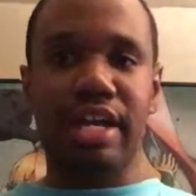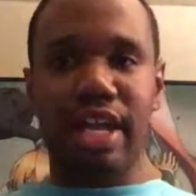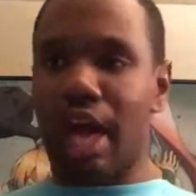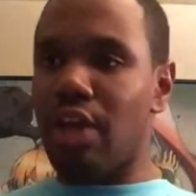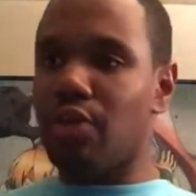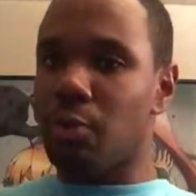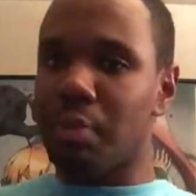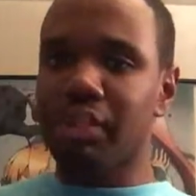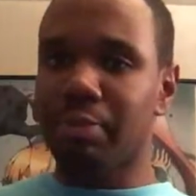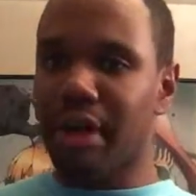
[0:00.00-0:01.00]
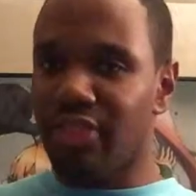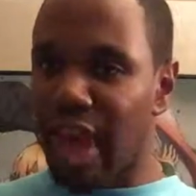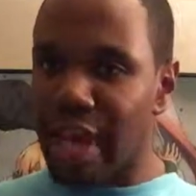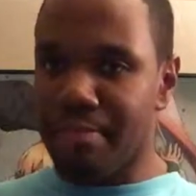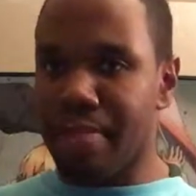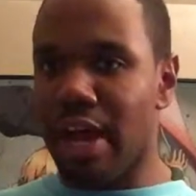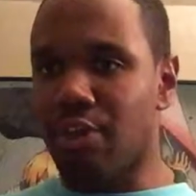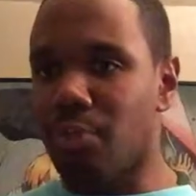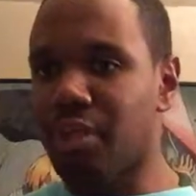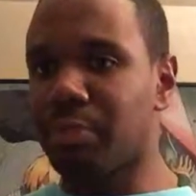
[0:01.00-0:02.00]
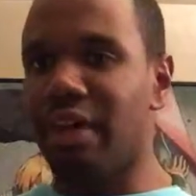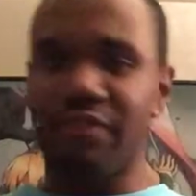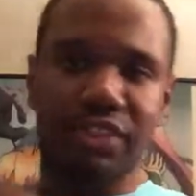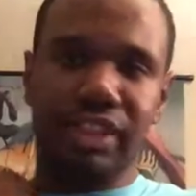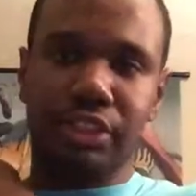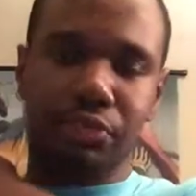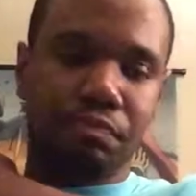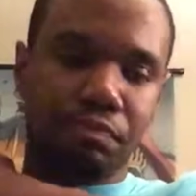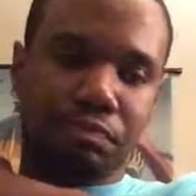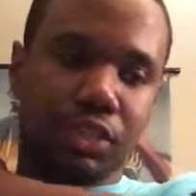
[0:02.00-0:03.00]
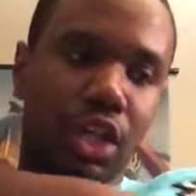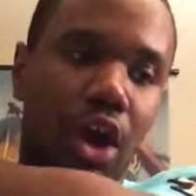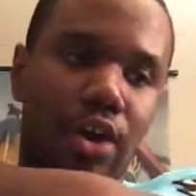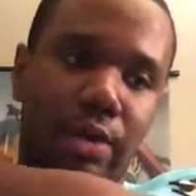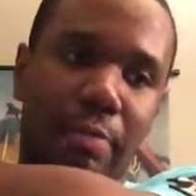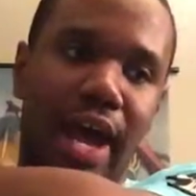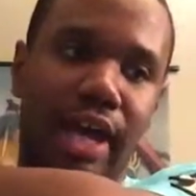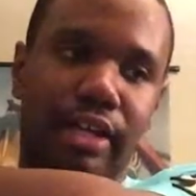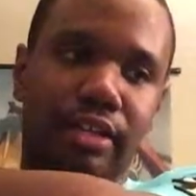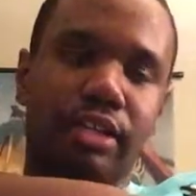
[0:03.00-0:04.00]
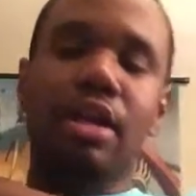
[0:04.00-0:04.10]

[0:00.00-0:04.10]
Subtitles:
Now I don't know much about that. I don't know much about Phi's scar on the back,